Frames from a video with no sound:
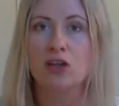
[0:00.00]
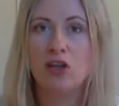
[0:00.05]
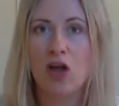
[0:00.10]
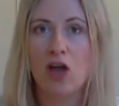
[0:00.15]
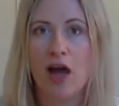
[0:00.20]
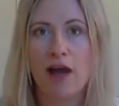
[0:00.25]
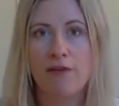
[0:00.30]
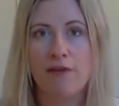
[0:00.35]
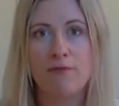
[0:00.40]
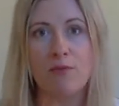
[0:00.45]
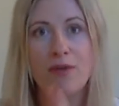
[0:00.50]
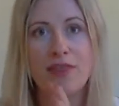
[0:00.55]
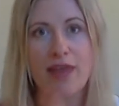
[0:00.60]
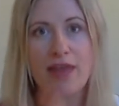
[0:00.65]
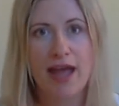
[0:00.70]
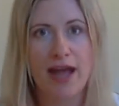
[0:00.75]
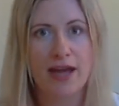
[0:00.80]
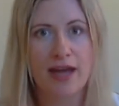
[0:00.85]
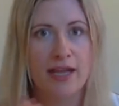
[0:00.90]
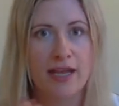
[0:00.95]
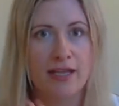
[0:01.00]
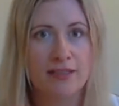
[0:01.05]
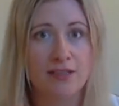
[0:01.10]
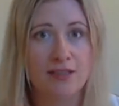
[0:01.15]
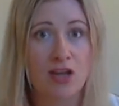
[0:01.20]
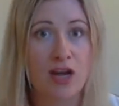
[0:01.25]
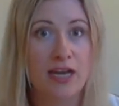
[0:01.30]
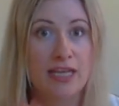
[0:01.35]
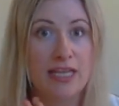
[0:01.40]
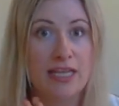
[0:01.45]
life without
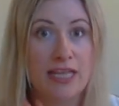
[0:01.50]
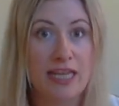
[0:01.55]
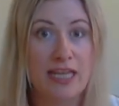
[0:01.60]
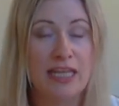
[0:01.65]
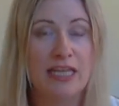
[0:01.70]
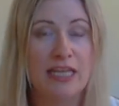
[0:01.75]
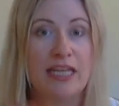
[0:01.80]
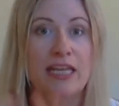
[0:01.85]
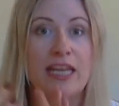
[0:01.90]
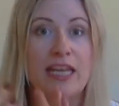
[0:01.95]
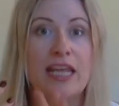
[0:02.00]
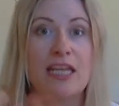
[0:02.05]
anxiety in it